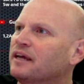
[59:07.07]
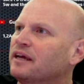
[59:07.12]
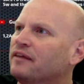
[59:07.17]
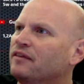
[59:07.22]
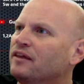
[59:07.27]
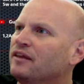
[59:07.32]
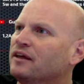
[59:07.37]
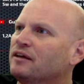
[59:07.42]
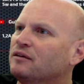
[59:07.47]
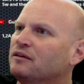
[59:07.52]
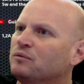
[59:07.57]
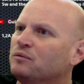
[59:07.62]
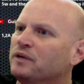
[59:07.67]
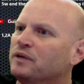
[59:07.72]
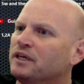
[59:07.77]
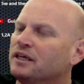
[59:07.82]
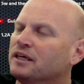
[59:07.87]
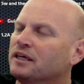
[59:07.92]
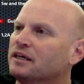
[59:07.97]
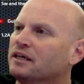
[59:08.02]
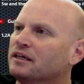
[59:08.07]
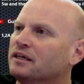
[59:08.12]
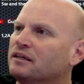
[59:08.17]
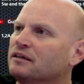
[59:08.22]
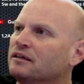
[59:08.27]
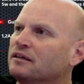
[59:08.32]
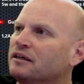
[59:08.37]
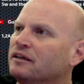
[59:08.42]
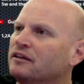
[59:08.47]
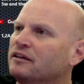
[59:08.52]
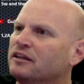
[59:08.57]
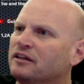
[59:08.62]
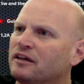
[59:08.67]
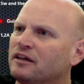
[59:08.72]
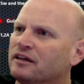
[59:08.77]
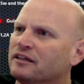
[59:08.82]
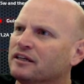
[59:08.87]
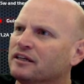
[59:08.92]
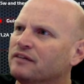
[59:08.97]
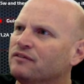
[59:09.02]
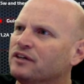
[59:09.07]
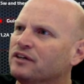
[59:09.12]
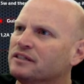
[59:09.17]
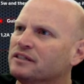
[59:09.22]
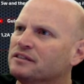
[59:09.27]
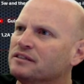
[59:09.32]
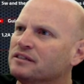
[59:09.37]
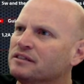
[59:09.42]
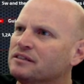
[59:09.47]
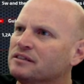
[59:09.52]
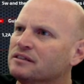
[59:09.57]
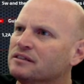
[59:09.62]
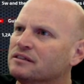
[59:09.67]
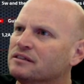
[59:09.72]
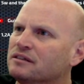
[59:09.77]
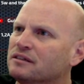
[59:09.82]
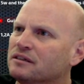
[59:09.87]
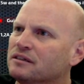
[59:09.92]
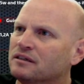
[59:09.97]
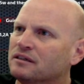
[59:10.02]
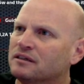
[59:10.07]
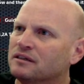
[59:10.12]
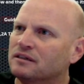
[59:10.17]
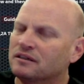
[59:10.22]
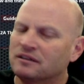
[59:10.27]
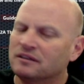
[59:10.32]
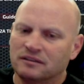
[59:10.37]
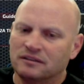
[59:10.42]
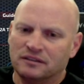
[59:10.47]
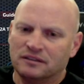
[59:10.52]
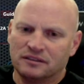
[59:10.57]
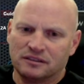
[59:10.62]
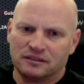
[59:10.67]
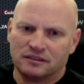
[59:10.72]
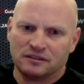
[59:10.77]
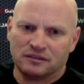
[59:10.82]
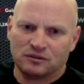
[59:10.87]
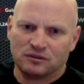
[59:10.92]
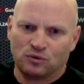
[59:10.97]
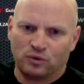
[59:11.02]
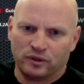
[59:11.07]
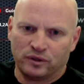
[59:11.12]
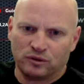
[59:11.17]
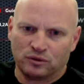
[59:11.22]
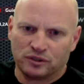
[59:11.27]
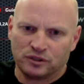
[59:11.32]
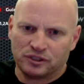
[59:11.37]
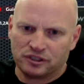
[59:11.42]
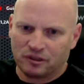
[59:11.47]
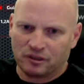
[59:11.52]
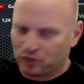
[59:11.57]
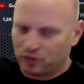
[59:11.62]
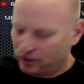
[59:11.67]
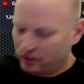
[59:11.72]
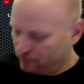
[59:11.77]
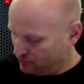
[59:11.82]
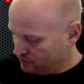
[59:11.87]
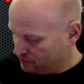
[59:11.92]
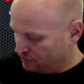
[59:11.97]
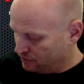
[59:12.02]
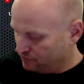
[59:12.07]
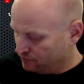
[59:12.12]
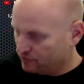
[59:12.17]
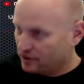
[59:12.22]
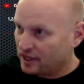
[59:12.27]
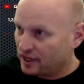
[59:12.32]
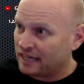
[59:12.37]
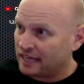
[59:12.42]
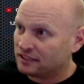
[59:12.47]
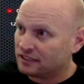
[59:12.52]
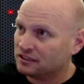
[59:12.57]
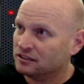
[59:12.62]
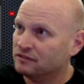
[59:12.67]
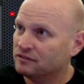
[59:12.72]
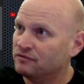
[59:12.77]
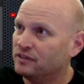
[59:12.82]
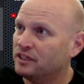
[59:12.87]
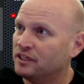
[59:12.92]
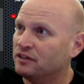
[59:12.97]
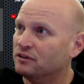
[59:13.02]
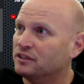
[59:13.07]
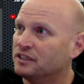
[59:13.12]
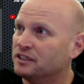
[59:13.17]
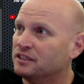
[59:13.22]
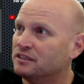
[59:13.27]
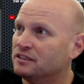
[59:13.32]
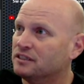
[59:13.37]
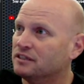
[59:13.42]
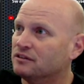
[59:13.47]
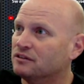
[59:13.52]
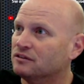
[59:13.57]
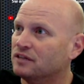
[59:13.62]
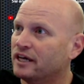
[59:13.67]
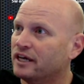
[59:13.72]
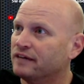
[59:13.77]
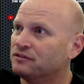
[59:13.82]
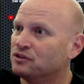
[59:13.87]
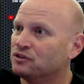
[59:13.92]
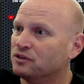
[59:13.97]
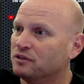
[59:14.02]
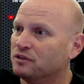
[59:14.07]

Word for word: And then we can, and then I give you guys this. This is Quindor's summary of his of excellent video that he did or live